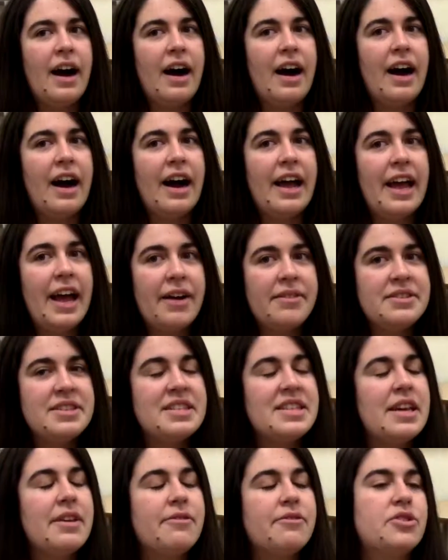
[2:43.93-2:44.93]
I have to
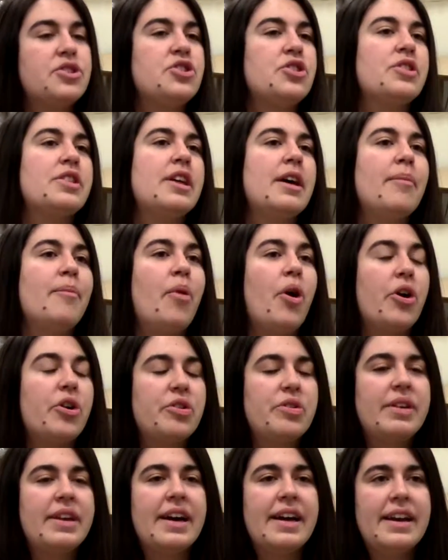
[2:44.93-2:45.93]
say for sure that Model
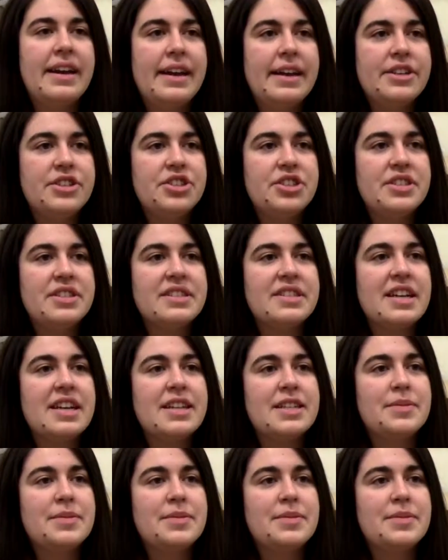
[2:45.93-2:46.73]
United Nations has